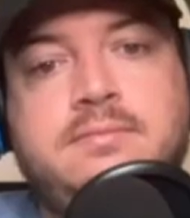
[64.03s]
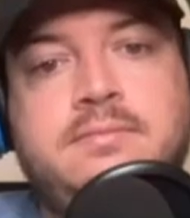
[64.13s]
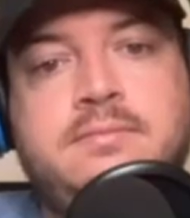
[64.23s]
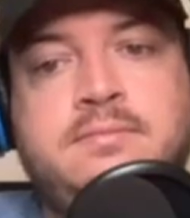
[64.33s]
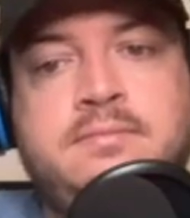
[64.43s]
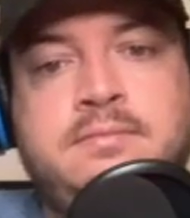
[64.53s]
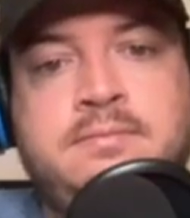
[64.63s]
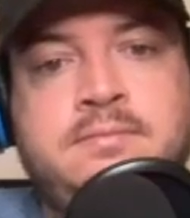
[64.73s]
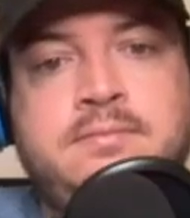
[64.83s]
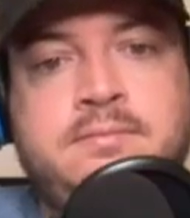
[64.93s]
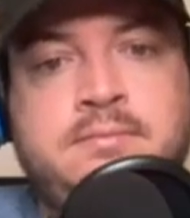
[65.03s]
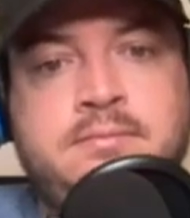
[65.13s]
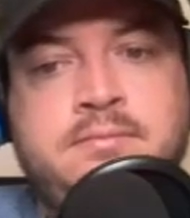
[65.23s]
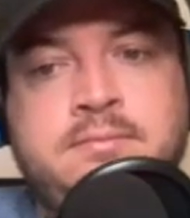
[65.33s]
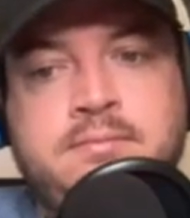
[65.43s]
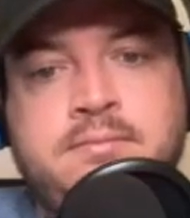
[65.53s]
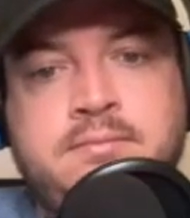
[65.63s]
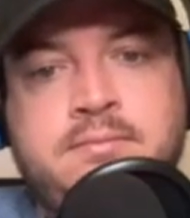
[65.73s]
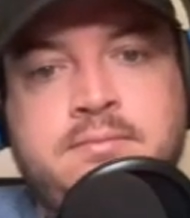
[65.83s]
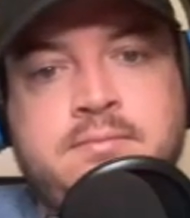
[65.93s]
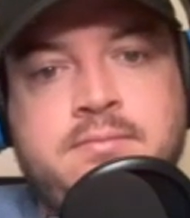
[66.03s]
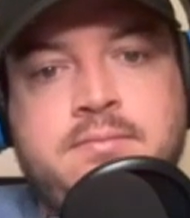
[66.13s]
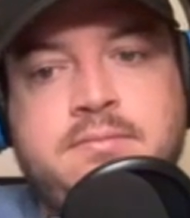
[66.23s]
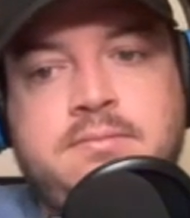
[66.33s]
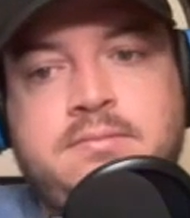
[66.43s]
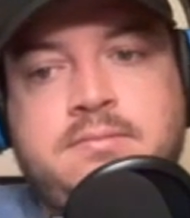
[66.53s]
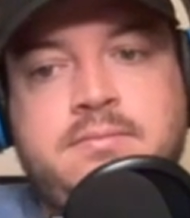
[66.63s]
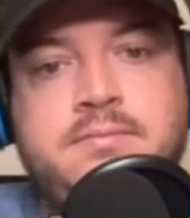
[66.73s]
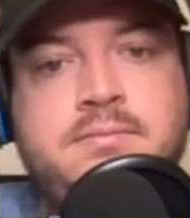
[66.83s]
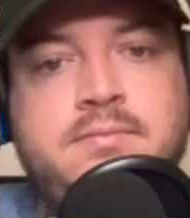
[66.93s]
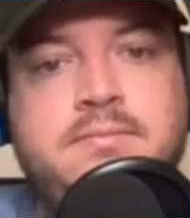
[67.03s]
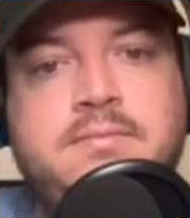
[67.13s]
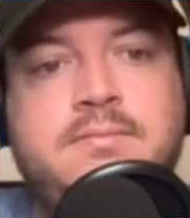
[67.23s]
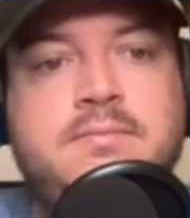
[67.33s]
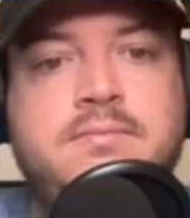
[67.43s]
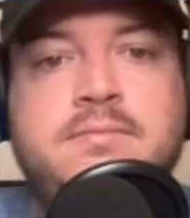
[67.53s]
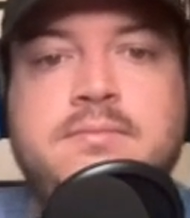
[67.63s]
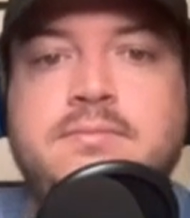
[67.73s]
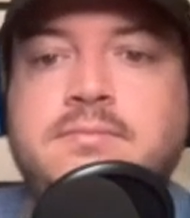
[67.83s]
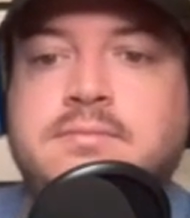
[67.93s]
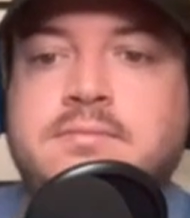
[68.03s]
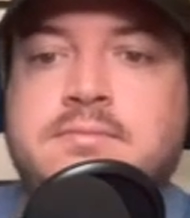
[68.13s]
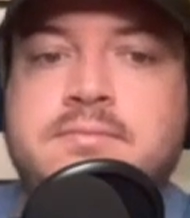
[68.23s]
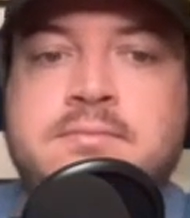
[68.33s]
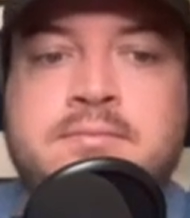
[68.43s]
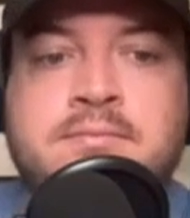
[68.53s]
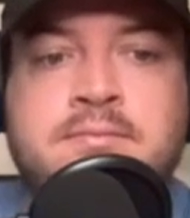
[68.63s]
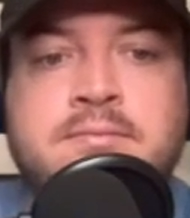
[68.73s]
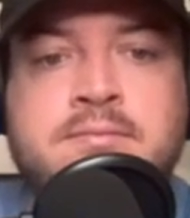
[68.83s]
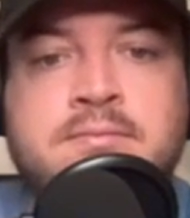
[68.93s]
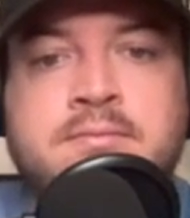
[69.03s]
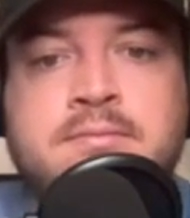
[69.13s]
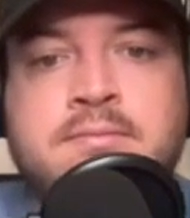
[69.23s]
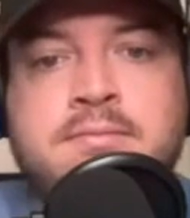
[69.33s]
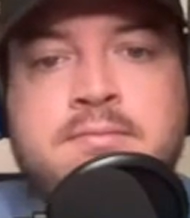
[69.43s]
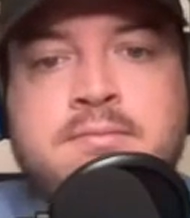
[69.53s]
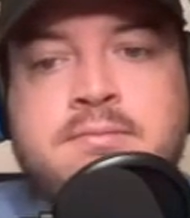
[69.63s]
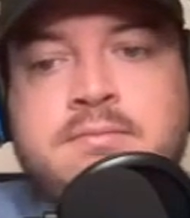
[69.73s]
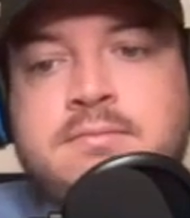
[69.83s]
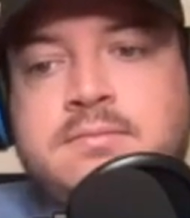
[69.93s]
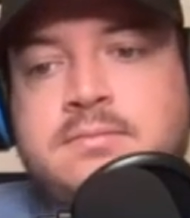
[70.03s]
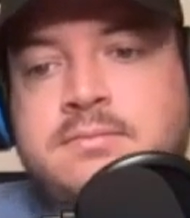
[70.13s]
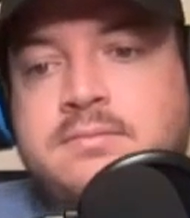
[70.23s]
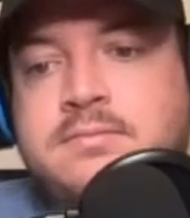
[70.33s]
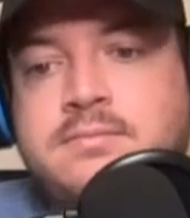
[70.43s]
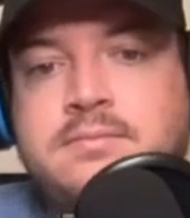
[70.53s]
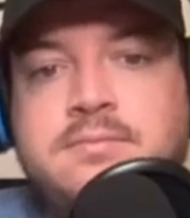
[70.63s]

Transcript: (not speaking)